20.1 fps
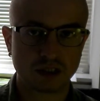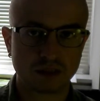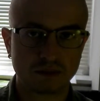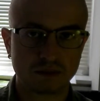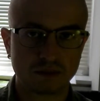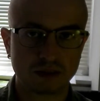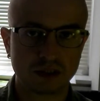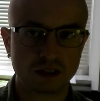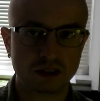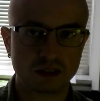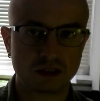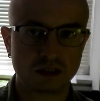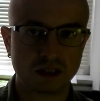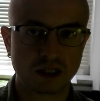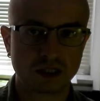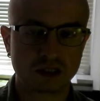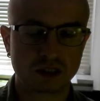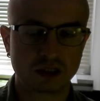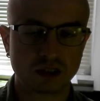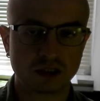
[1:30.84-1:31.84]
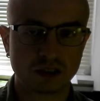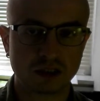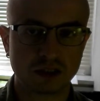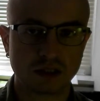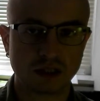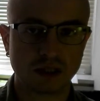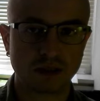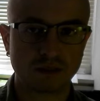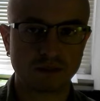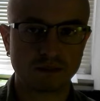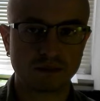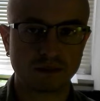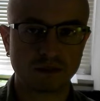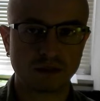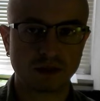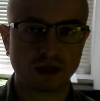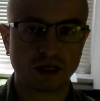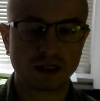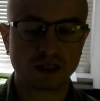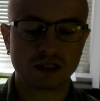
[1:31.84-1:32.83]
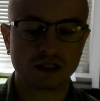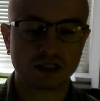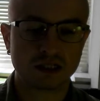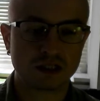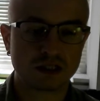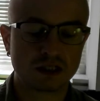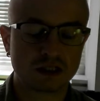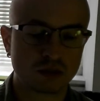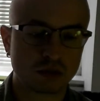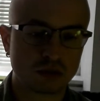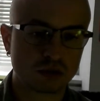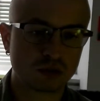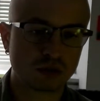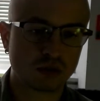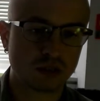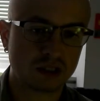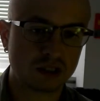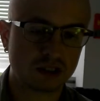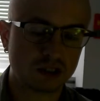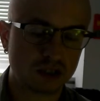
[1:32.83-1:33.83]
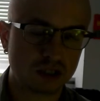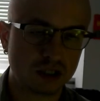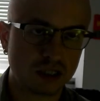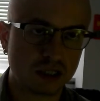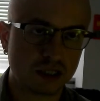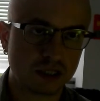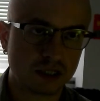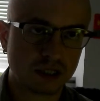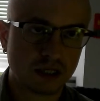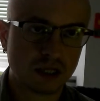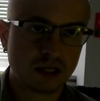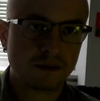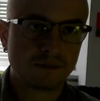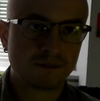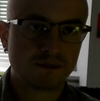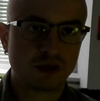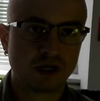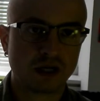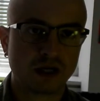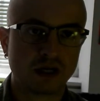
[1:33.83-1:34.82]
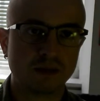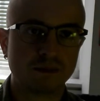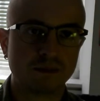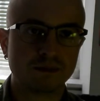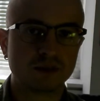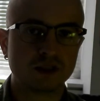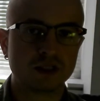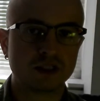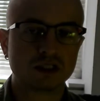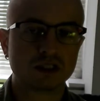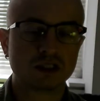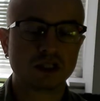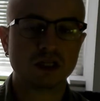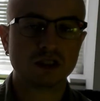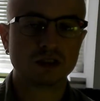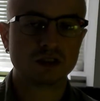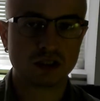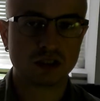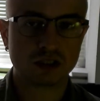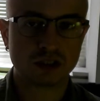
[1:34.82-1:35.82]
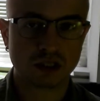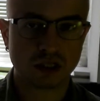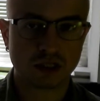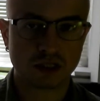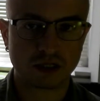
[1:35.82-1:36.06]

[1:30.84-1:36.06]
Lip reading: is actually, I think it is also in the reading. These countries are